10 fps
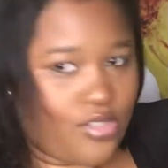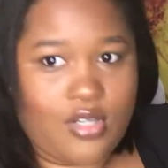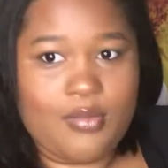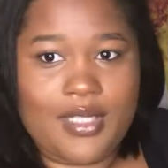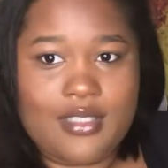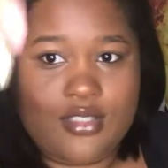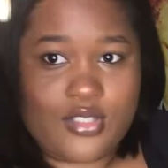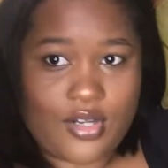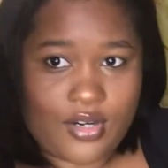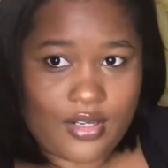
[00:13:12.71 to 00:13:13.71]
you know, because it's
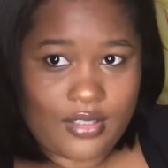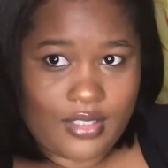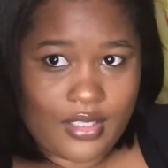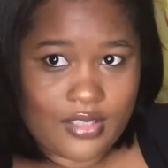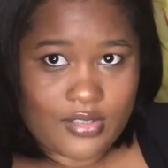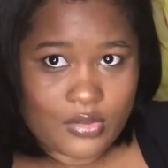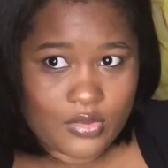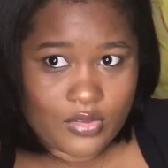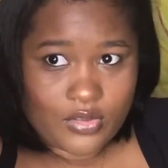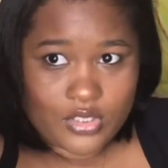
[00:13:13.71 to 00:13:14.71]
curly, so
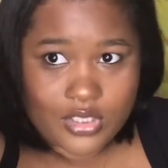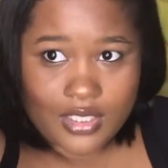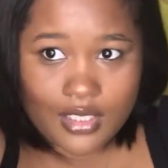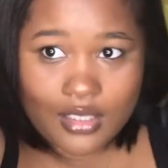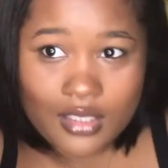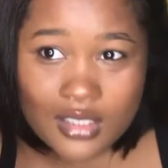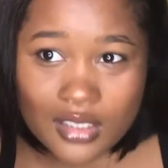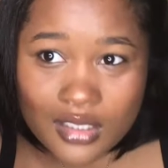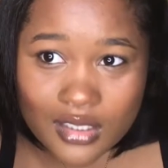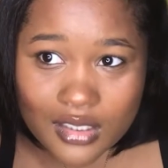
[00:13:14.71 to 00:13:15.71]
it's gonna shed.
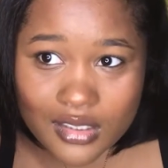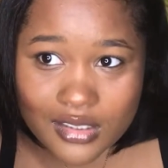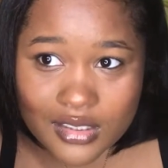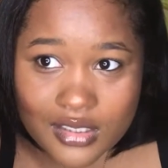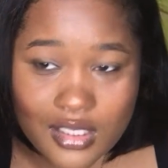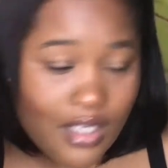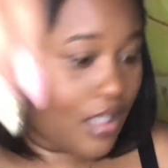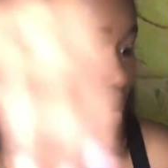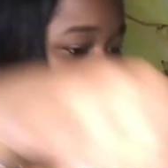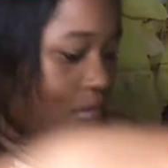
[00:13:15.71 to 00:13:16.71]
It's
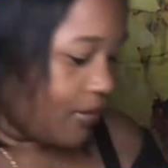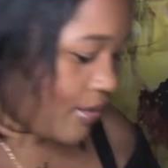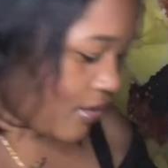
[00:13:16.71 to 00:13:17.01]
shedding a little bit